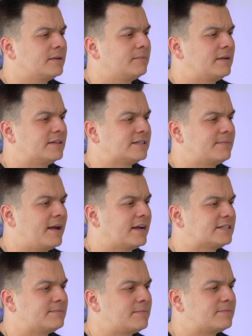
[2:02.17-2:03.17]
That's the
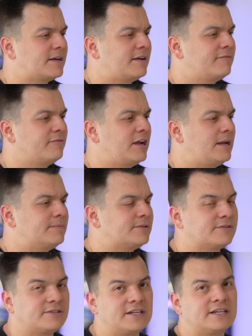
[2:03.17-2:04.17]
maximum time frame. So
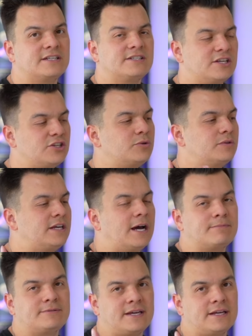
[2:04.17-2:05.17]
it's gonna continually
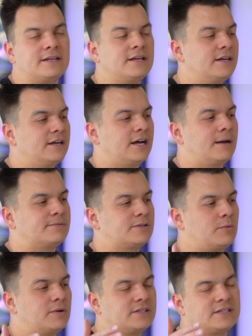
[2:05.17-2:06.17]
update. So once